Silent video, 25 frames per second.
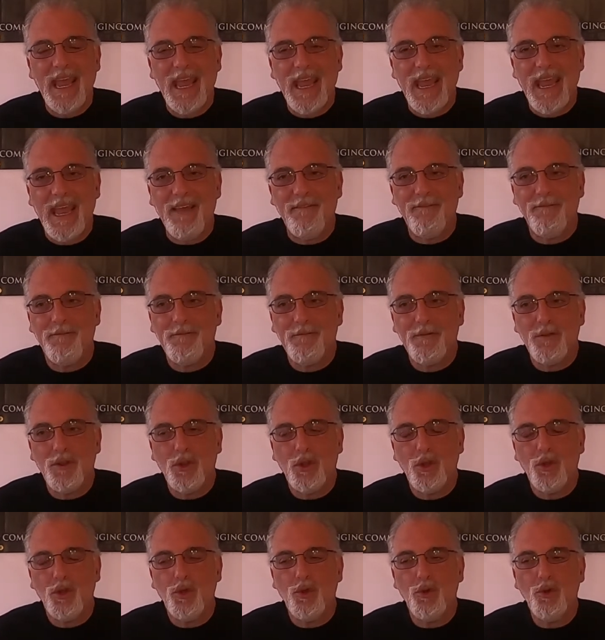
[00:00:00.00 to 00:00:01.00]
if
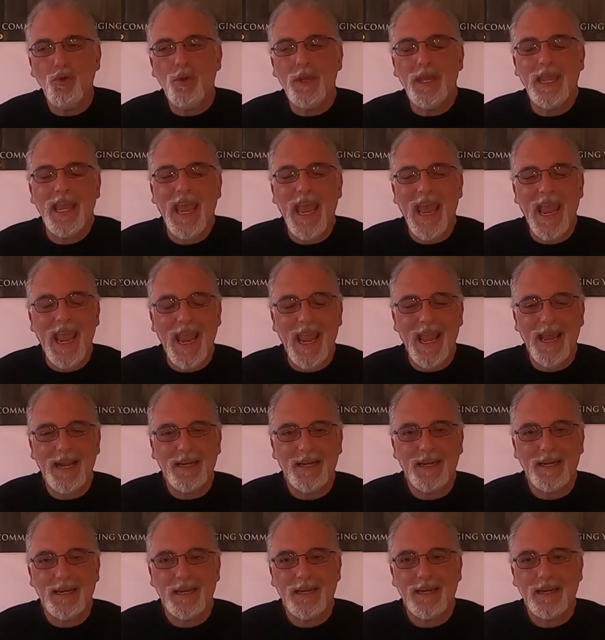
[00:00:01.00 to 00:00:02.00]
you
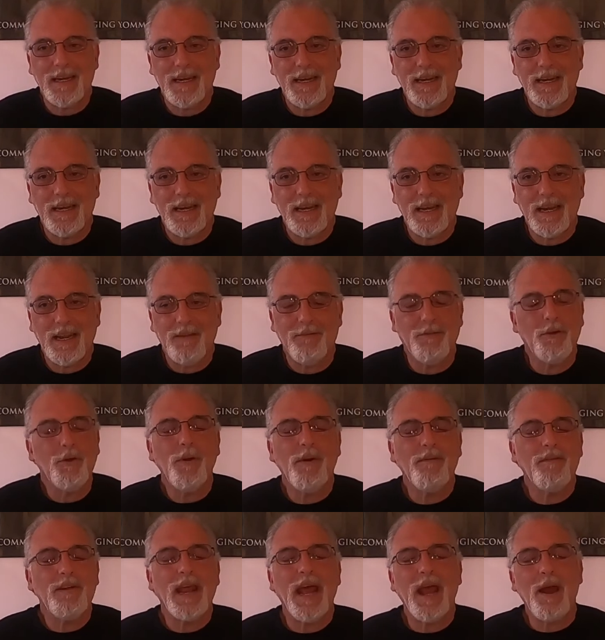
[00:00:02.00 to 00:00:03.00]

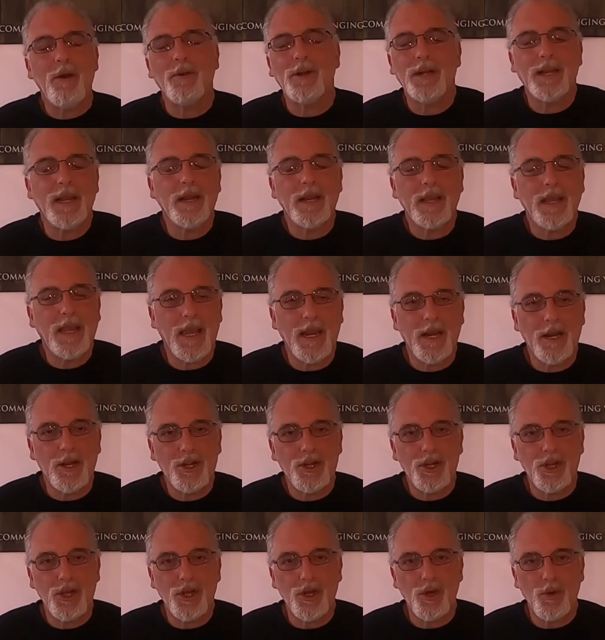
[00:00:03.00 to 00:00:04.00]
have an hour
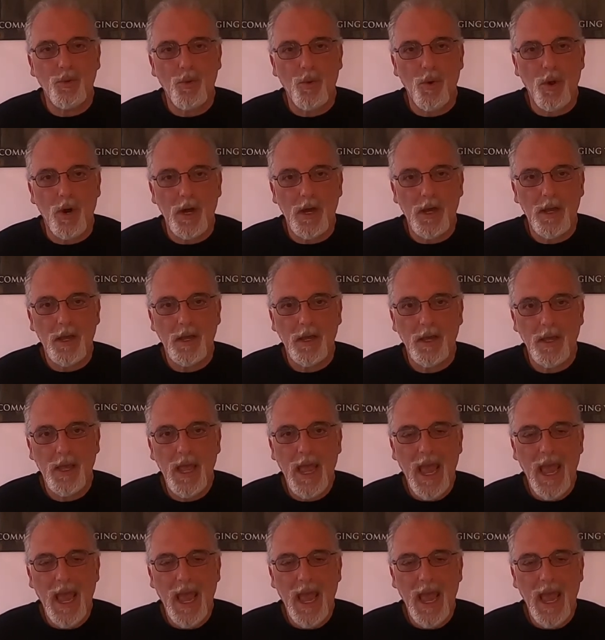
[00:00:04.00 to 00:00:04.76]
dedicated to your walk